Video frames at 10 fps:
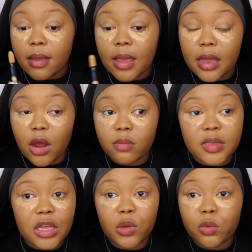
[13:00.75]
in hopes
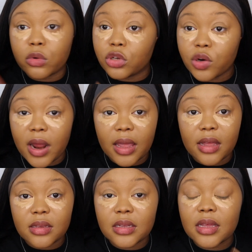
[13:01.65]
that you will try
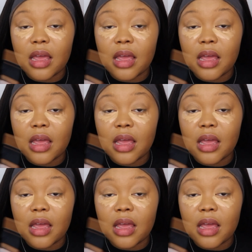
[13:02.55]
it.